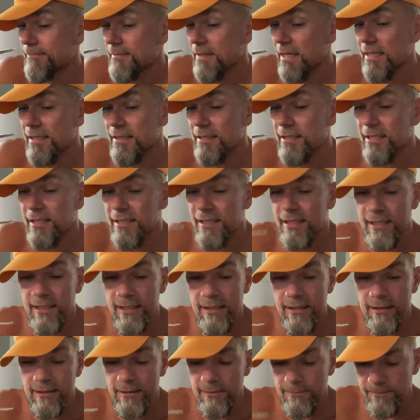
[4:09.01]
It just
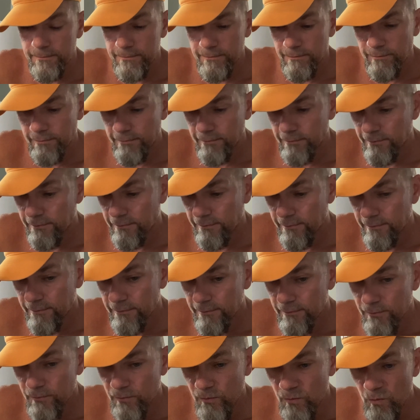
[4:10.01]
is.
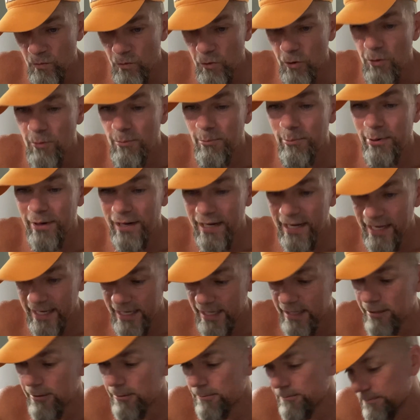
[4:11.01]
But I
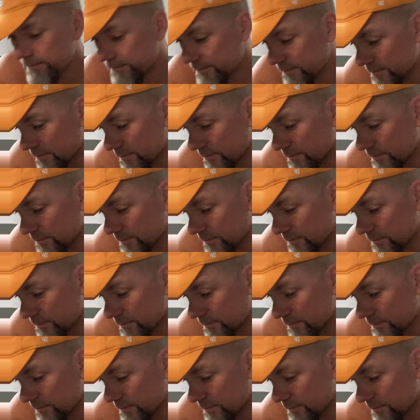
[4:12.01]
am,